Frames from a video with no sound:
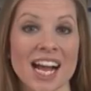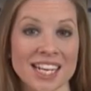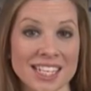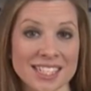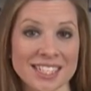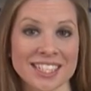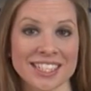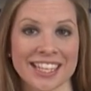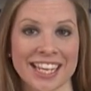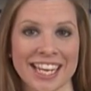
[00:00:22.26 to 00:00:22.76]

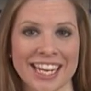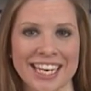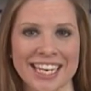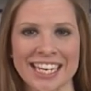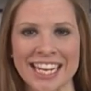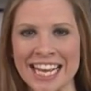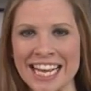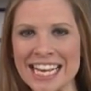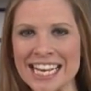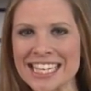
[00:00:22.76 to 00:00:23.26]

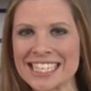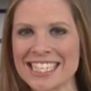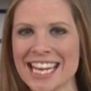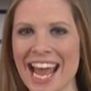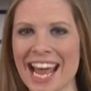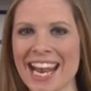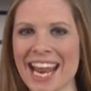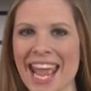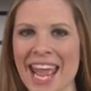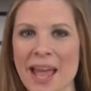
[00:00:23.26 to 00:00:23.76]
isolated
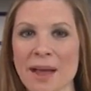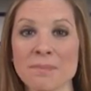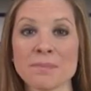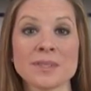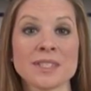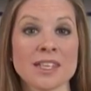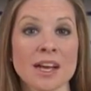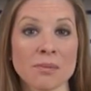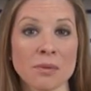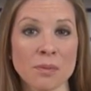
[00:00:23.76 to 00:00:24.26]

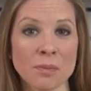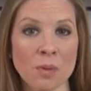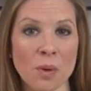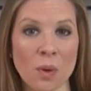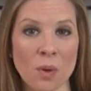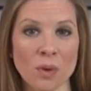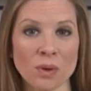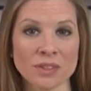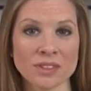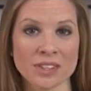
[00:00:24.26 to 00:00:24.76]
10-amp
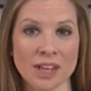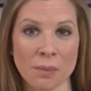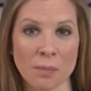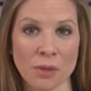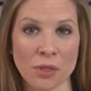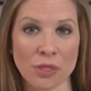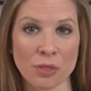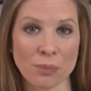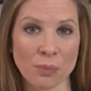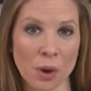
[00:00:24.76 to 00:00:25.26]
double-pole,
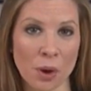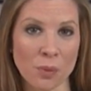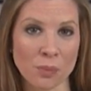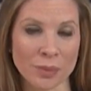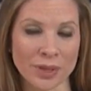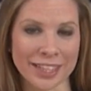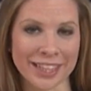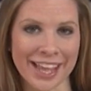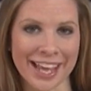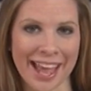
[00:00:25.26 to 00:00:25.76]
double-throw
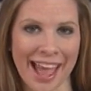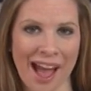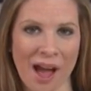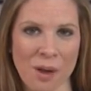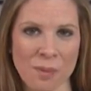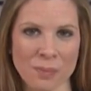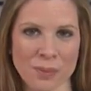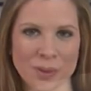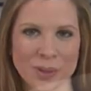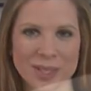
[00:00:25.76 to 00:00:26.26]
relay
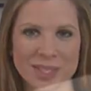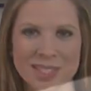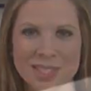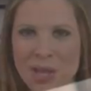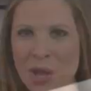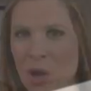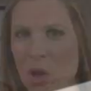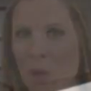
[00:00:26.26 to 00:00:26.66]
outputs